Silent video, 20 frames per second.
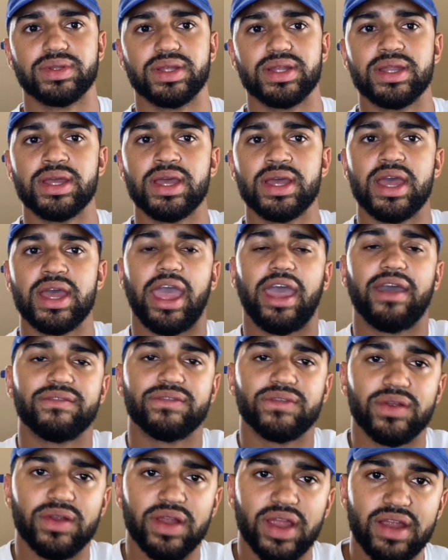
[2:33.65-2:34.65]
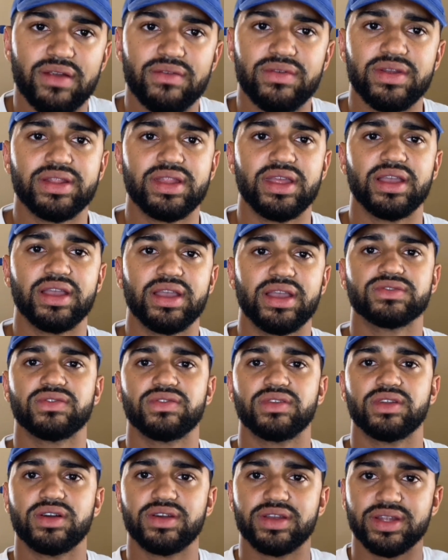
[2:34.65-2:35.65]
and after everything is
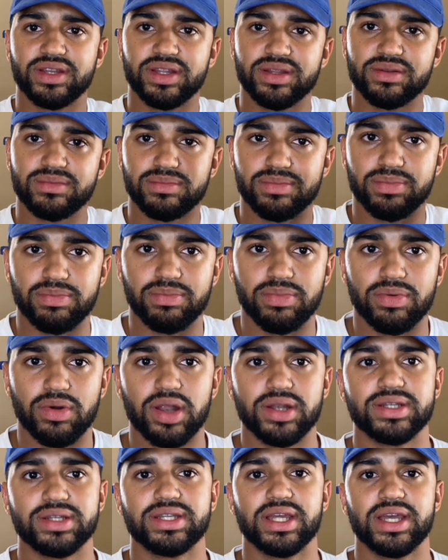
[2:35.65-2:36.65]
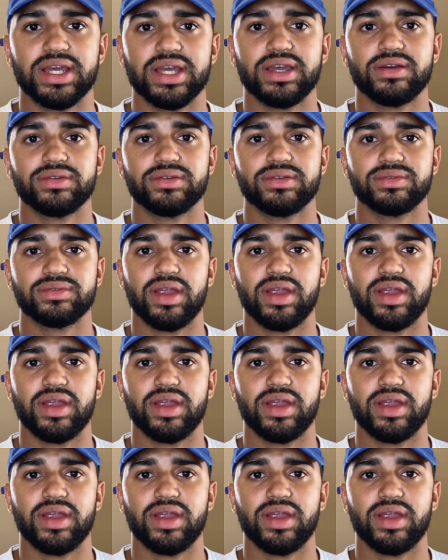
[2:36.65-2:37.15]
flooded and brought down,